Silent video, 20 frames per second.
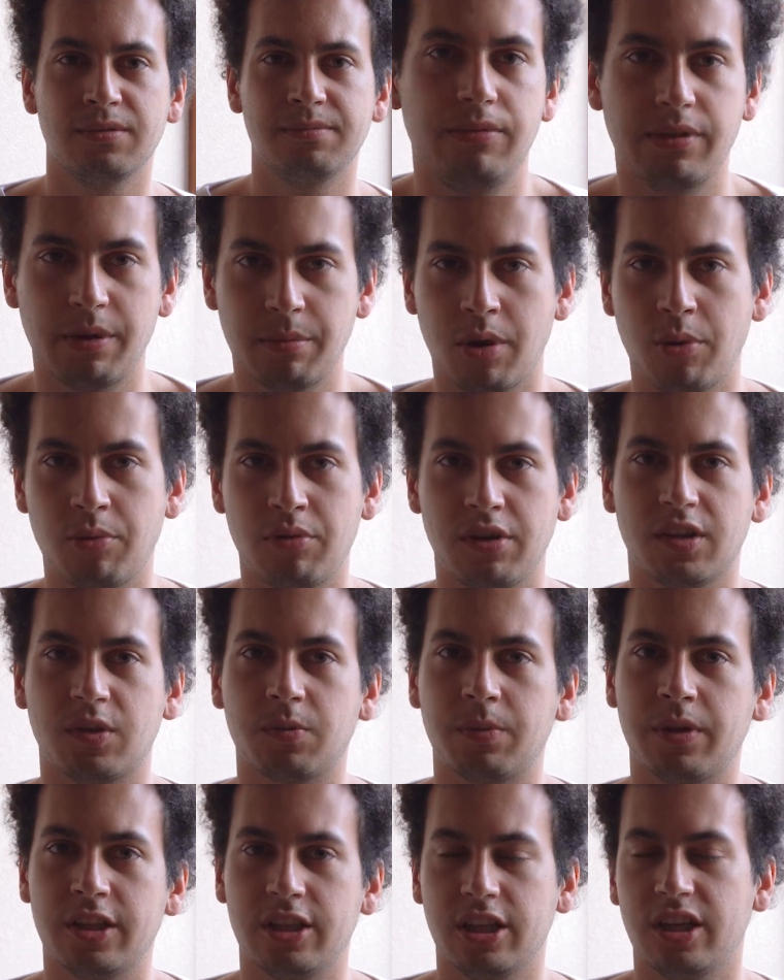February I
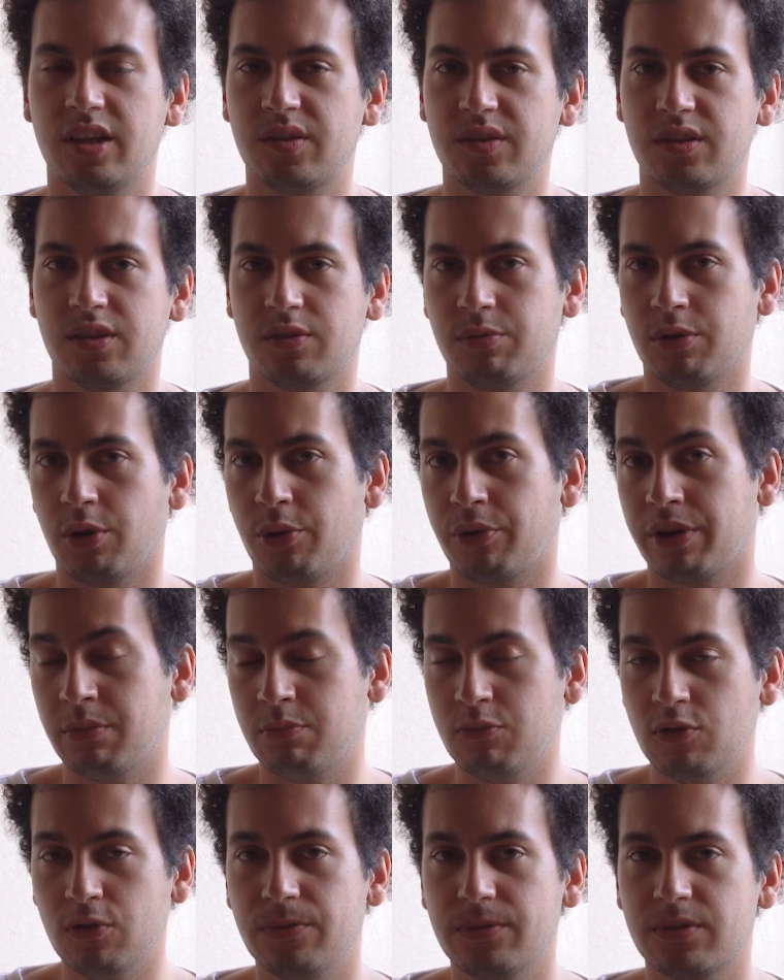spent less because we already
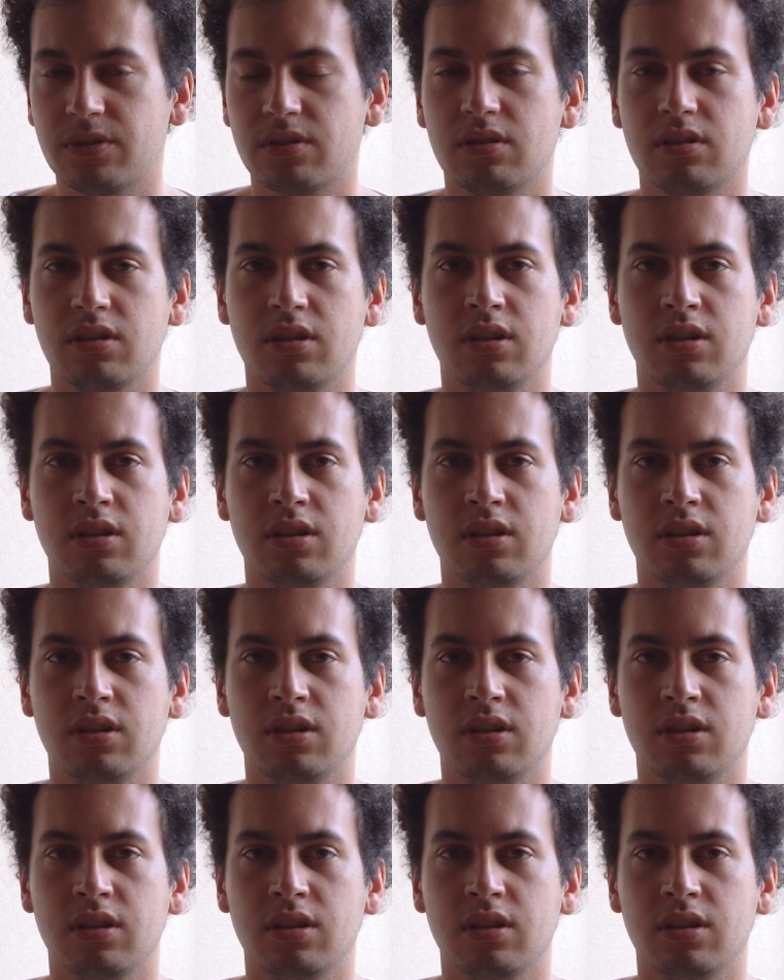moved.